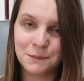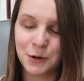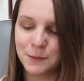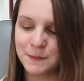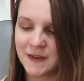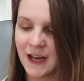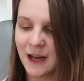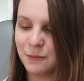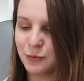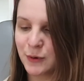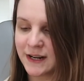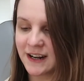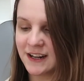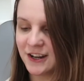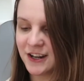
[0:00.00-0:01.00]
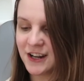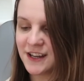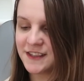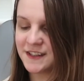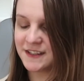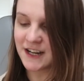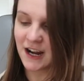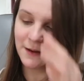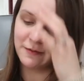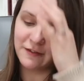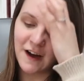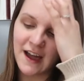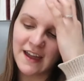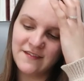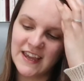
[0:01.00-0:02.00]
that pops up when I look at type
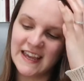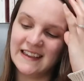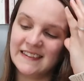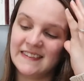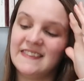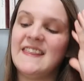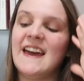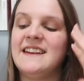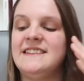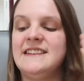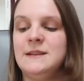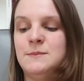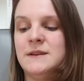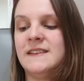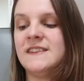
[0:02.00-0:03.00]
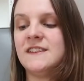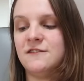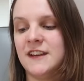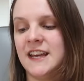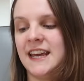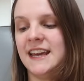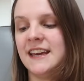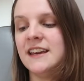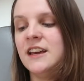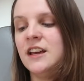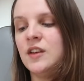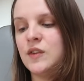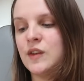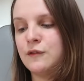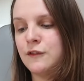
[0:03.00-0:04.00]
5 is their deepest fear.
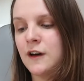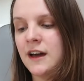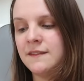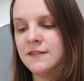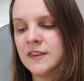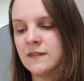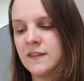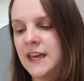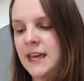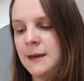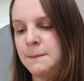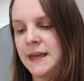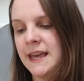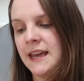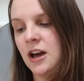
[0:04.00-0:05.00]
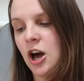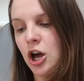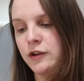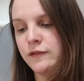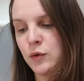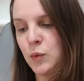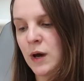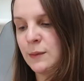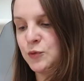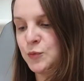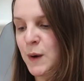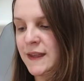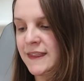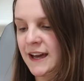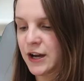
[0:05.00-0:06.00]
So 5's fear being overwhelmed
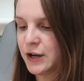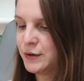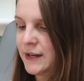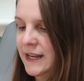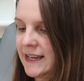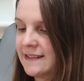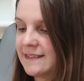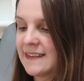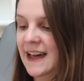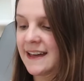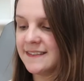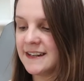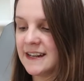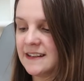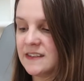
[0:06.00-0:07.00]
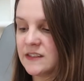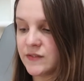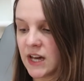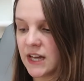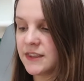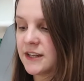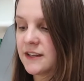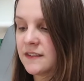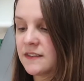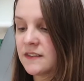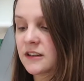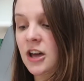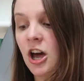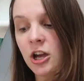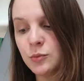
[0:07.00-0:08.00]
by their own needs and the needs of others.
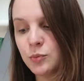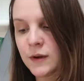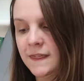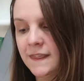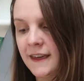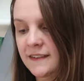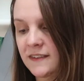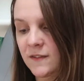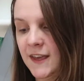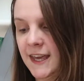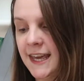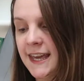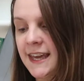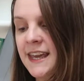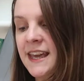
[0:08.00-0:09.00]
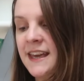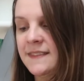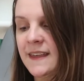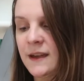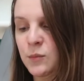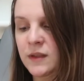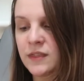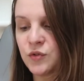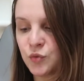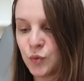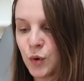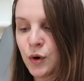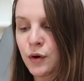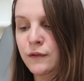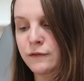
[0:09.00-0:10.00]
To cope with this fear, they
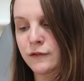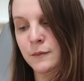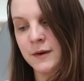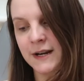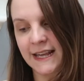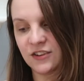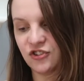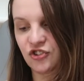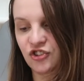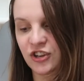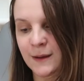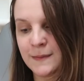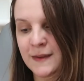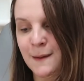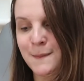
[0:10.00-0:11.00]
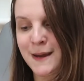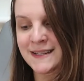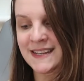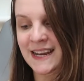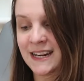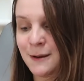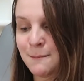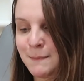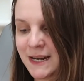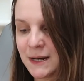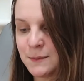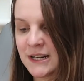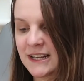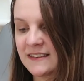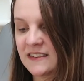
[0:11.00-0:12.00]
withdraw from relationships and maintain a
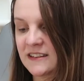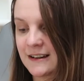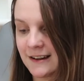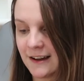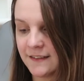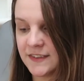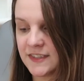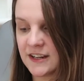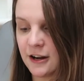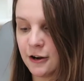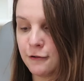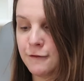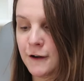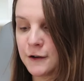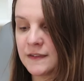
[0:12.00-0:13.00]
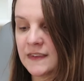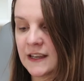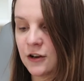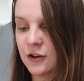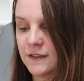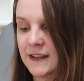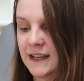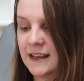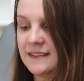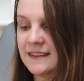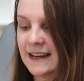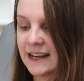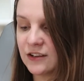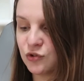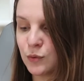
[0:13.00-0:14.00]
minimalist lifestyle, focusing on the
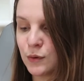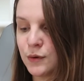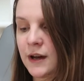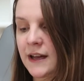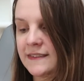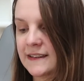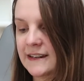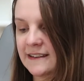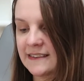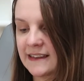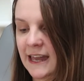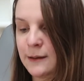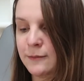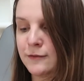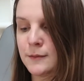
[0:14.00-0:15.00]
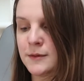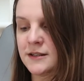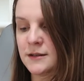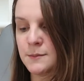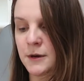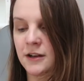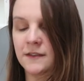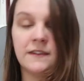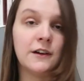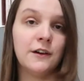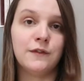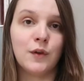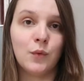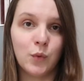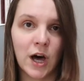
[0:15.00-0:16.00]
intellectual as an escape from the demands
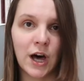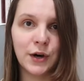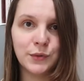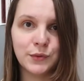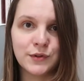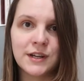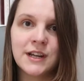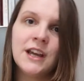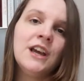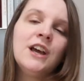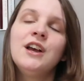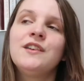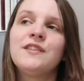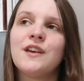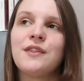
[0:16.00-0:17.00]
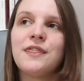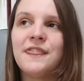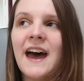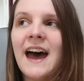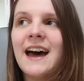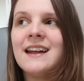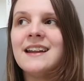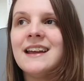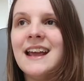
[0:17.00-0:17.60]
of the world. So that